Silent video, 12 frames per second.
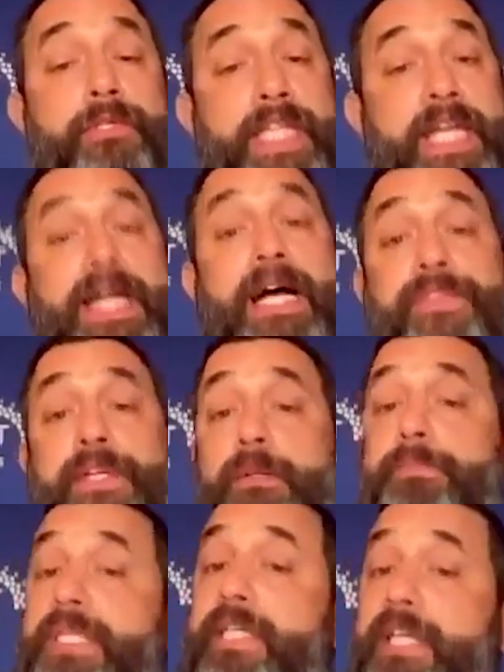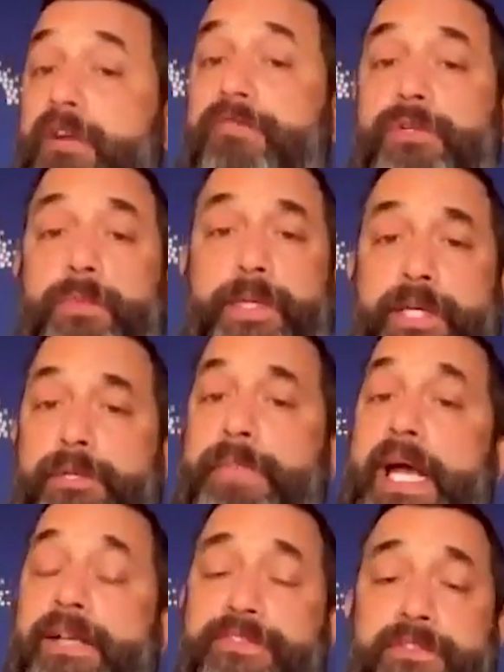Get out there, be careful, wear your
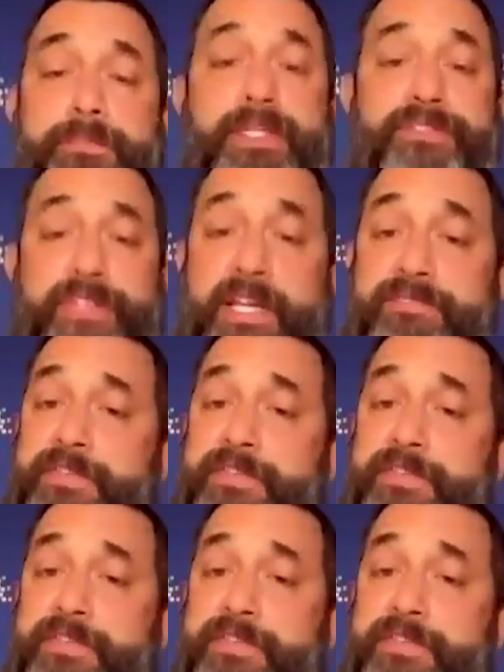masks, be safe,